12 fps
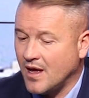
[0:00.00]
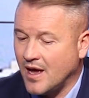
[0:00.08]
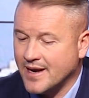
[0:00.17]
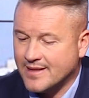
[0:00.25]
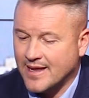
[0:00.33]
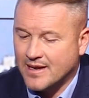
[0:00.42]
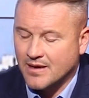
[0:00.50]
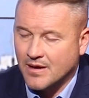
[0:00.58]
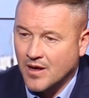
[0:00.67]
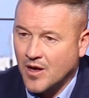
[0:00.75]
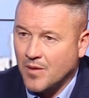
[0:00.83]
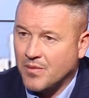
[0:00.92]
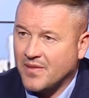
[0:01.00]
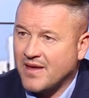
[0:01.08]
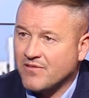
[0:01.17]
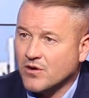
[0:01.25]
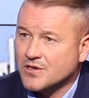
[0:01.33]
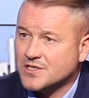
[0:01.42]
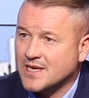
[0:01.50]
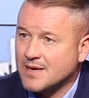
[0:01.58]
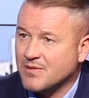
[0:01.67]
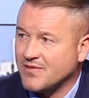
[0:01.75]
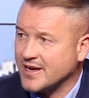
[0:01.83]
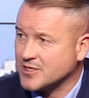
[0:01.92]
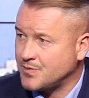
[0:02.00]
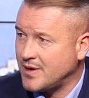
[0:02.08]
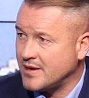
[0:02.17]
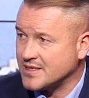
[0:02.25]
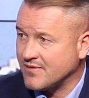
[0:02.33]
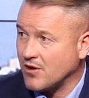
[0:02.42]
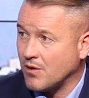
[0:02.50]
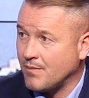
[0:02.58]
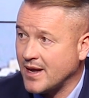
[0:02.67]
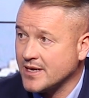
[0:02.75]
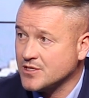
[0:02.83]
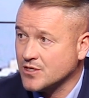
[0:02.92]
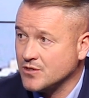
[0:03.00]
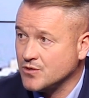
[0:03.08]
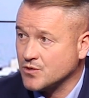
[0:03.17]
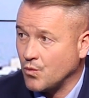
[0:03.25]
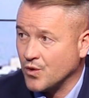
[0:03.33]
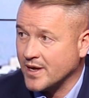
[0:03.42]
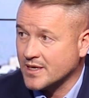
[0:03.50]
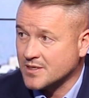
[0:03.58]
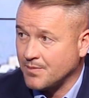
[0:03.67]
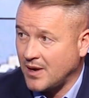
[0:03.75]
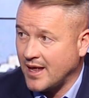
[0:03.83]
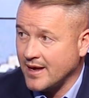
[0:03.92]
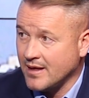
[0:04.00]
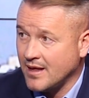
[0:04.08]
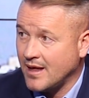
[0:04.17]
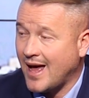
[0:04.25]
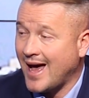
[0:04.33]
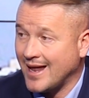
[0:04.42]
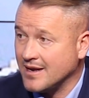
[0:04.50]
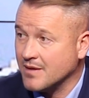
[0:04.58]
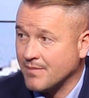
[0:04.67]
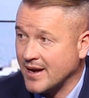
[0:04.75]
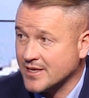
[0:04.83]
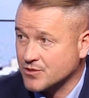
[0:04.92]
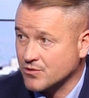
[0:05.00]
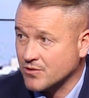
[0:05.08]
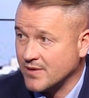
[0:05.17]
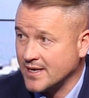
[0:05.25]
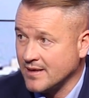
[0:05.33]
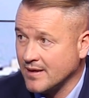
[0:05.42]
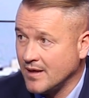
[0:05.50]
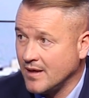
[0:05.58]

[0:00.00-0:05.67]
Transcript: And it didn't. But they've got a team of experience. They've got a manager who's won it as a player and a manager already.